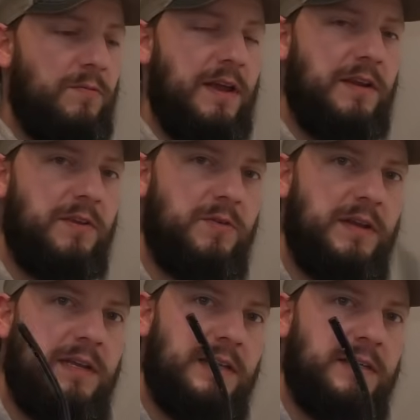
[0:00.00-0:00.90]
way to do
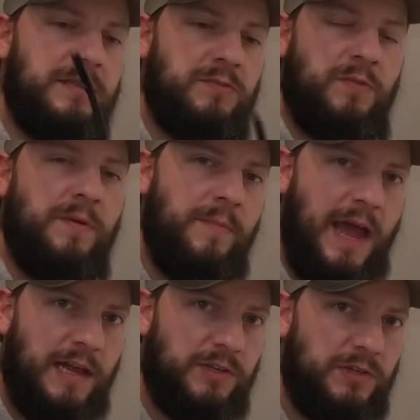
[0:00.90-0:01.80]
it is with a
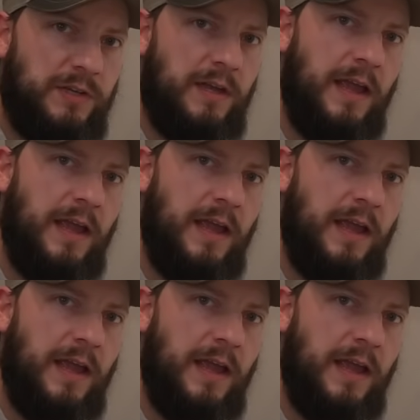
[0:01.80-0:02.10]
match,